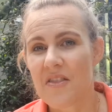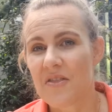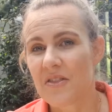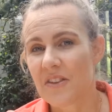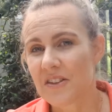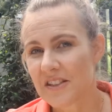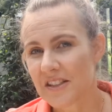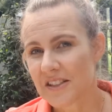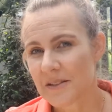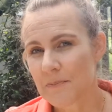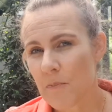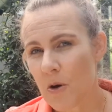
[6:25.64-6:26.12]

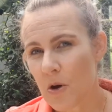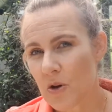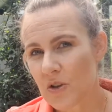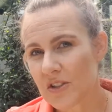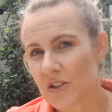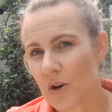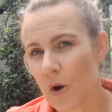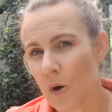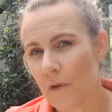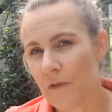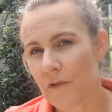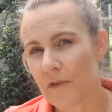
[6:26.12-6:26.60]
This is
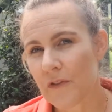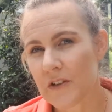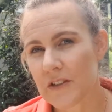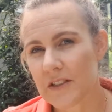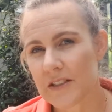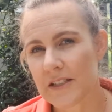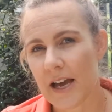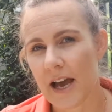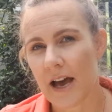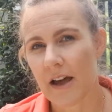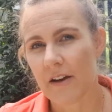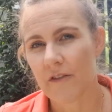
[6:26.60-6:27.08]
most often
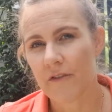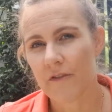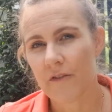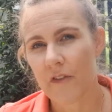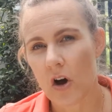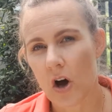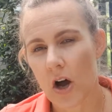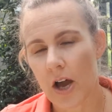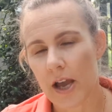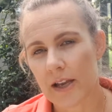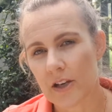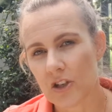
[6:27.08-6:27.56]
done
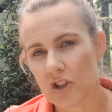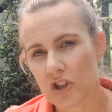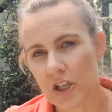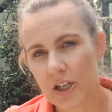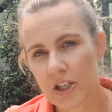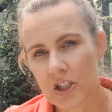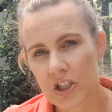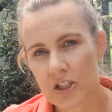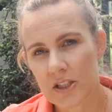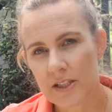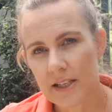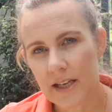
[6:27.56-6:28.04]
by
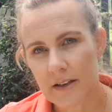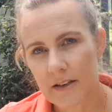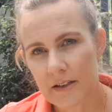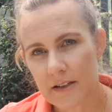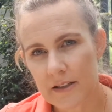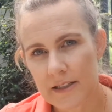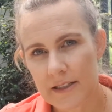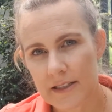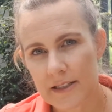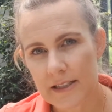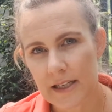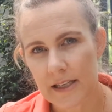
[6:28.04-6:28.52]
injections under
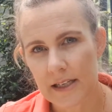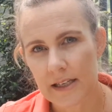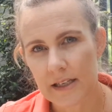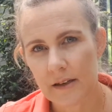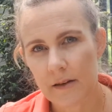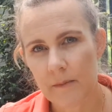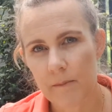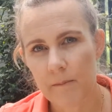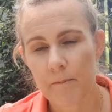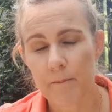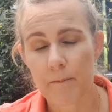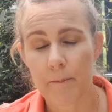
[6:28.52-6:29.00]
the
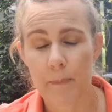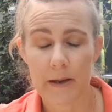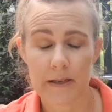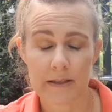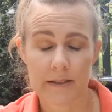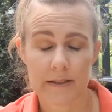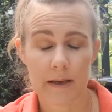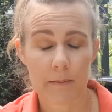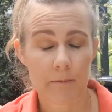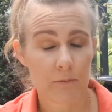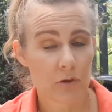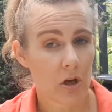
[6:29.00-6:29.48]
skin, but
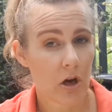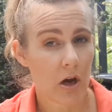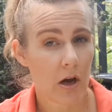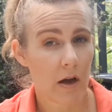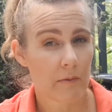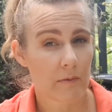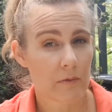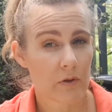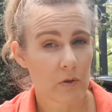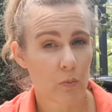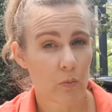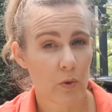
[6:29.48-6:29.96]

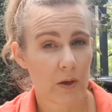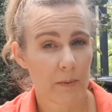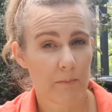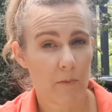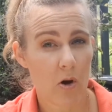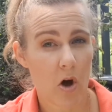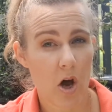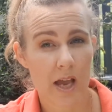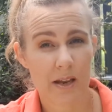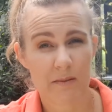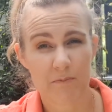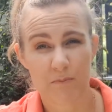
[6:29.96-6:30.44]
sometimes we
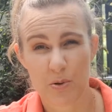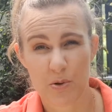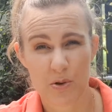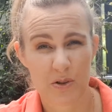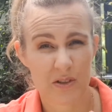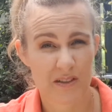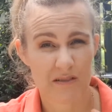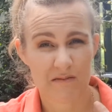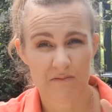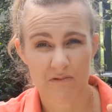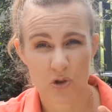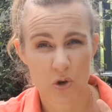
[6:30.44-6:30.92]
might put
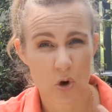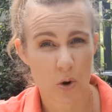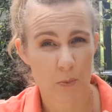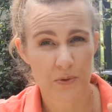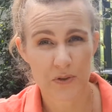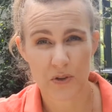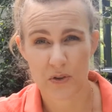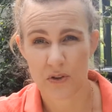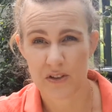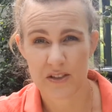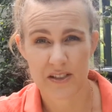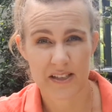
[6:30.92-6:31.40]

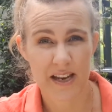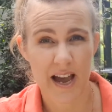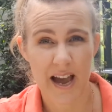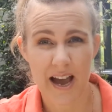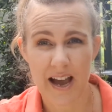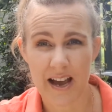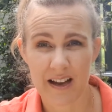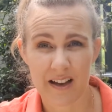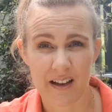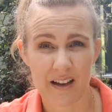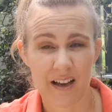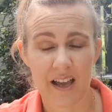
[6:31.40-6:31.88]
drops on the
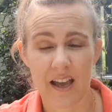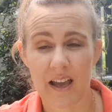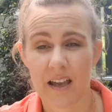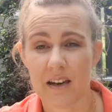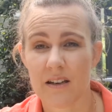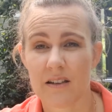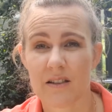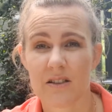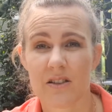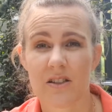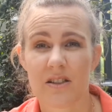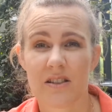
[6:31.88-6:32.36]
tongue, and
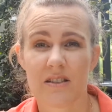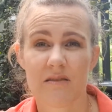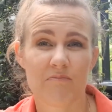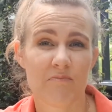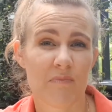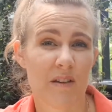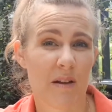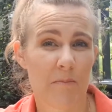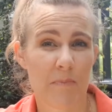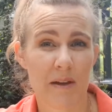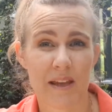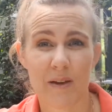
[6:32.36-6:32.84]
it
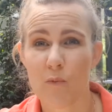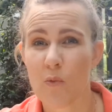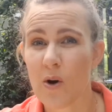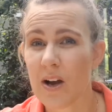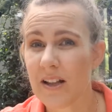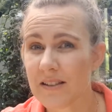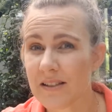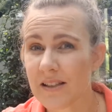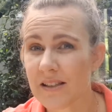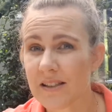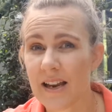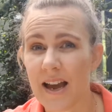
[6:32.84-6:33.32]
can be
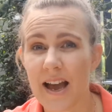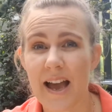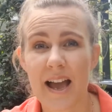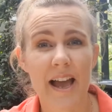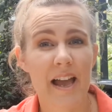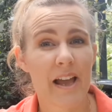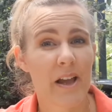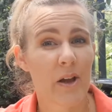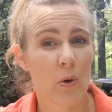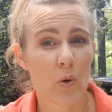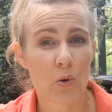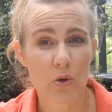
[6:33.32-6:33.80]
once a
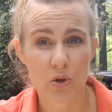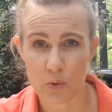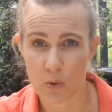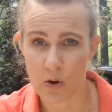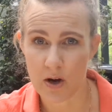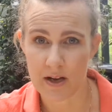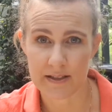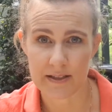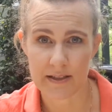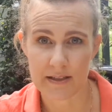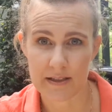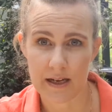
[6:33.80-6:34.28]
day or
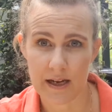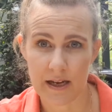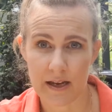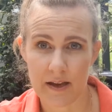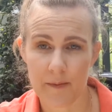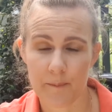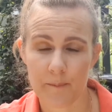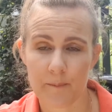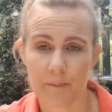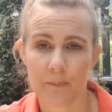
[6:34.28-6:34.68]
twice a day.